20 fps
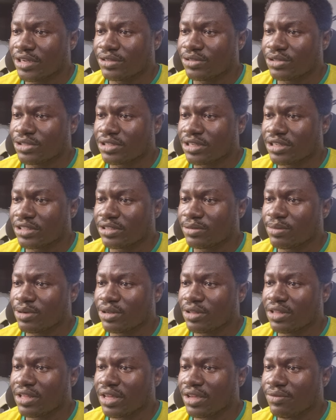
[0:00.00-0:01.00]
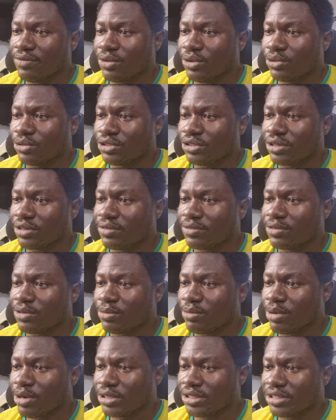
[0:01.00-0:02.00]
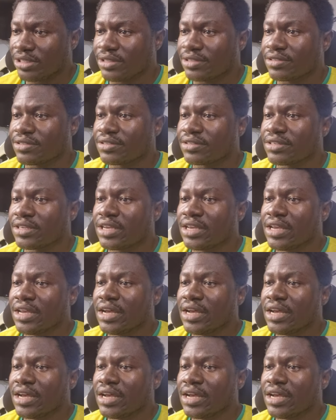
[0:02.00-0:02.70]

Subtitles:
to search about the evolution of robotics,